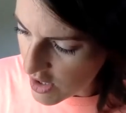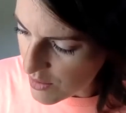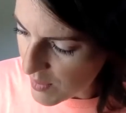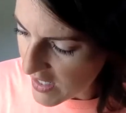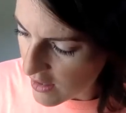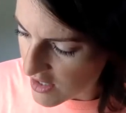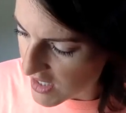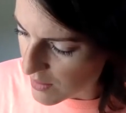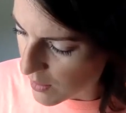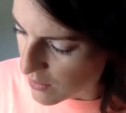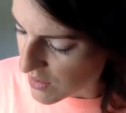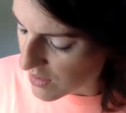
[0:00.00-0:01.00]
just plan our 6
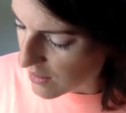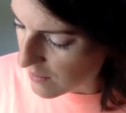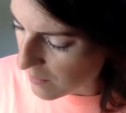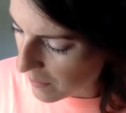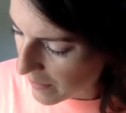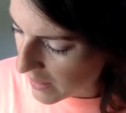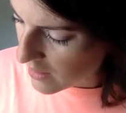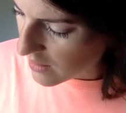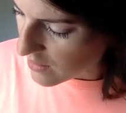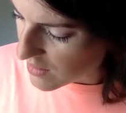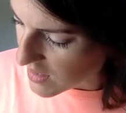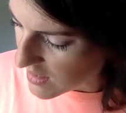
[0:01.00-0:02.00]
posts.
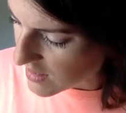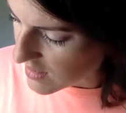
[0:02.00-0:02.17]
This is